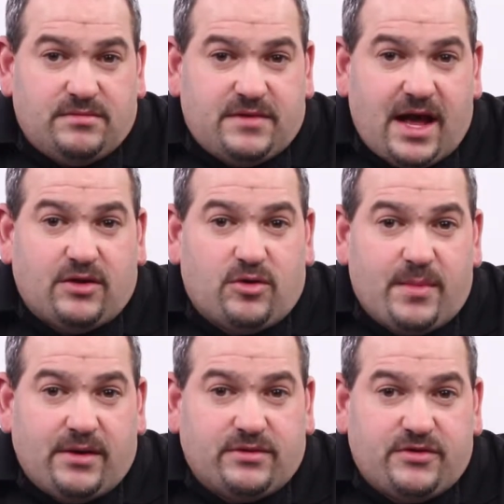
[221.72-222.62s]
dollar
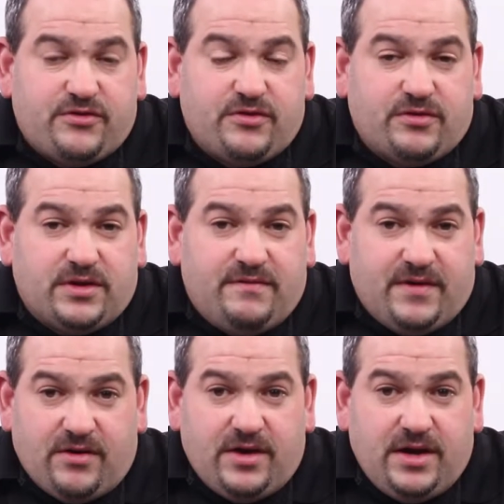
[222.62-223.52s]
amount could certainly
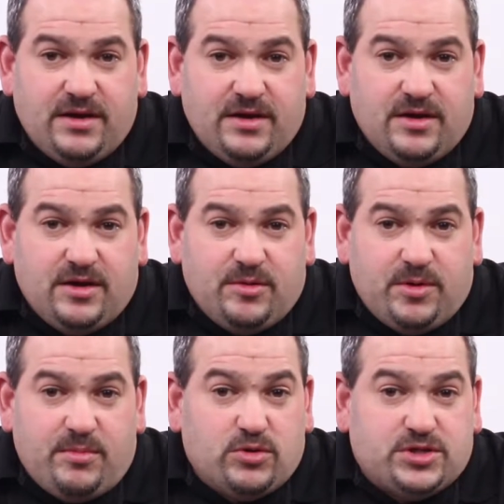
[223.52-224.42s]
vary,
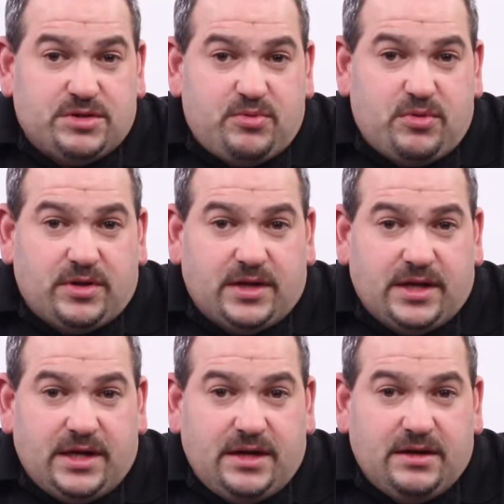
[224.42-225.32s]
but most
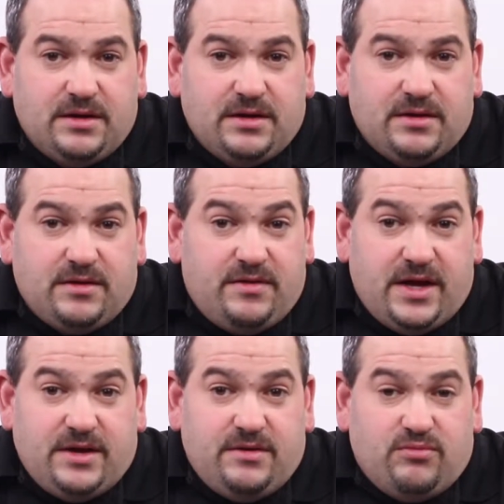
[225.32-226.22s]
importantly,
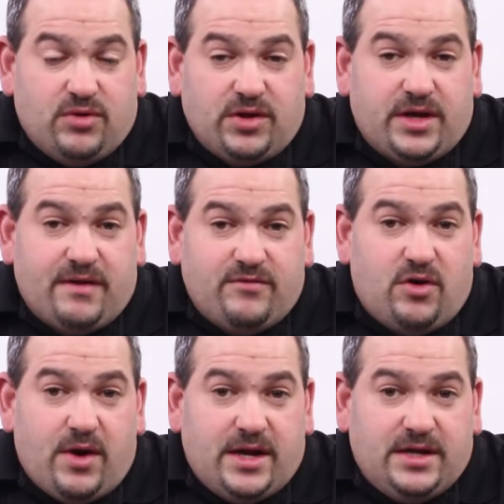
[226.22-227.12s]
they really have
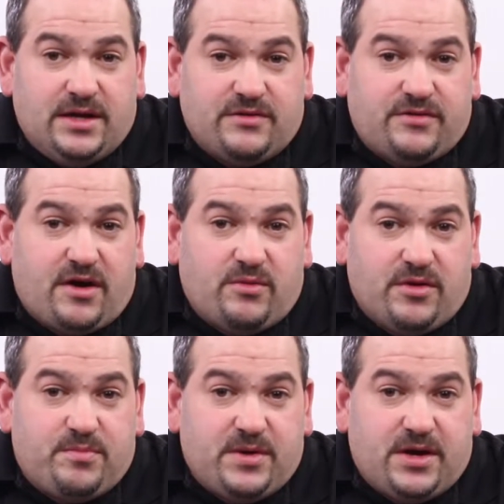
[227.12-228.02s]
no idea to start
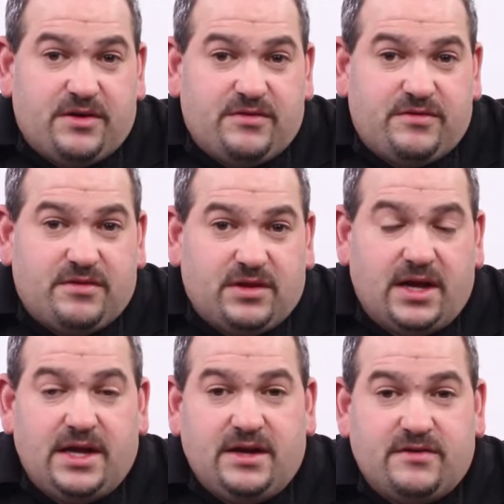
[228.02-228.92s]
with because
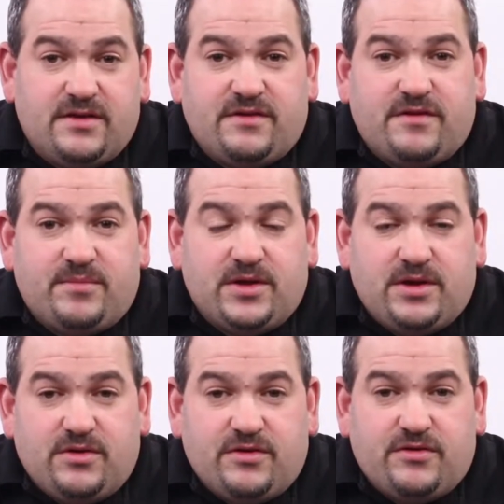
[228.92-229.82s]
lighting is not something
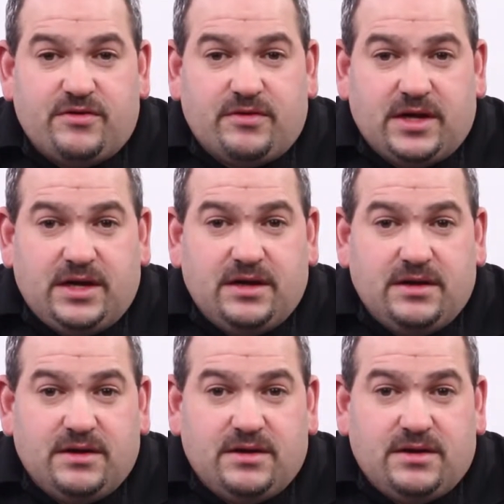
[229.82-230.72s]
you could certainly
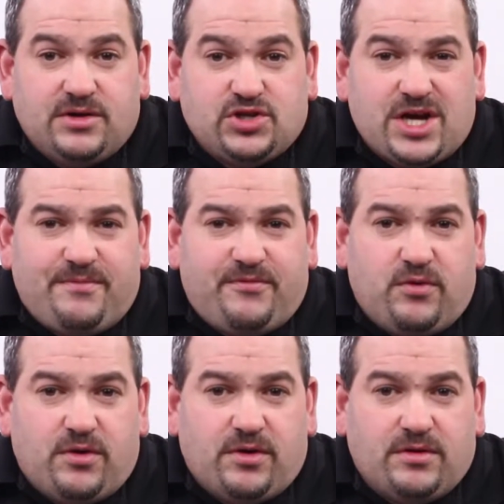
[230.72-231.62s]
shop
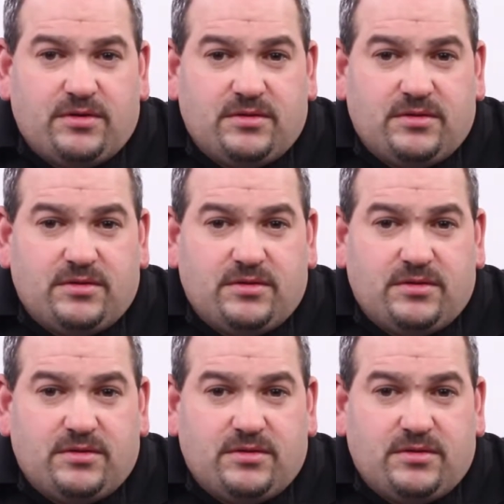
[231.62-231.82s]
for